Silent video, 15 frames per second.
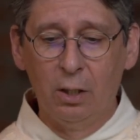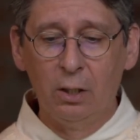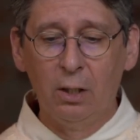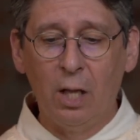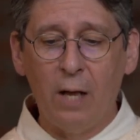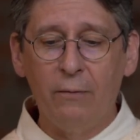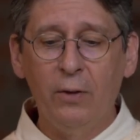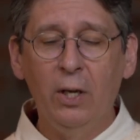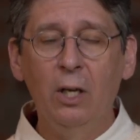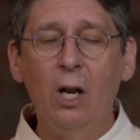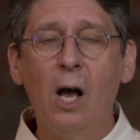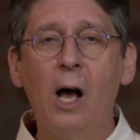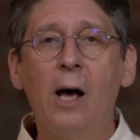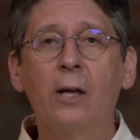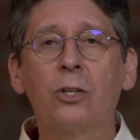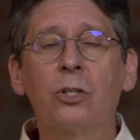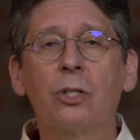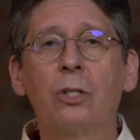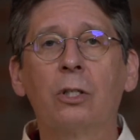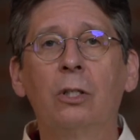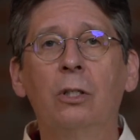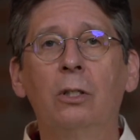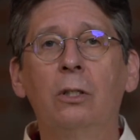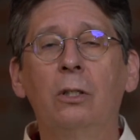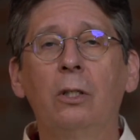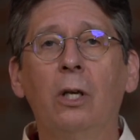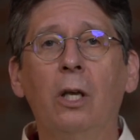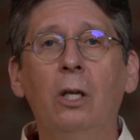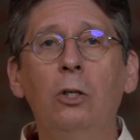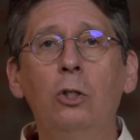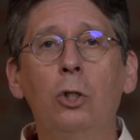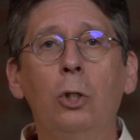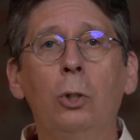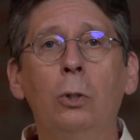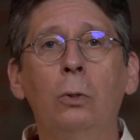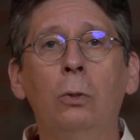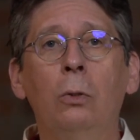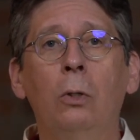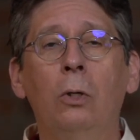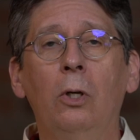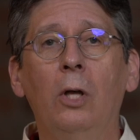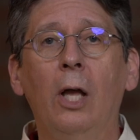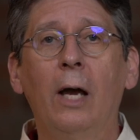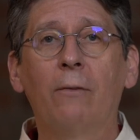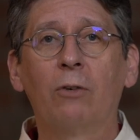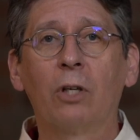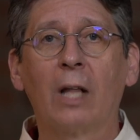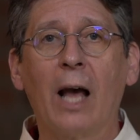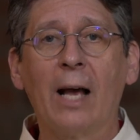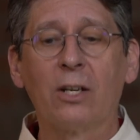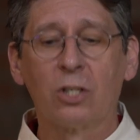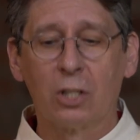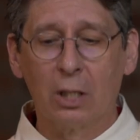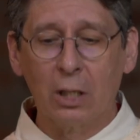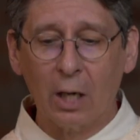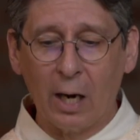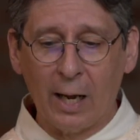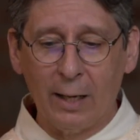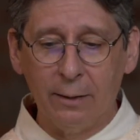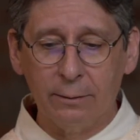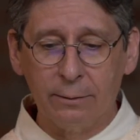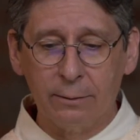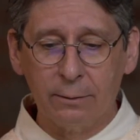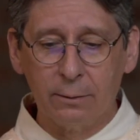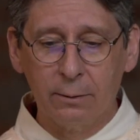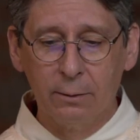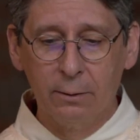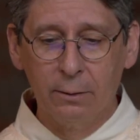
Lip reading: loving us into everlasting life.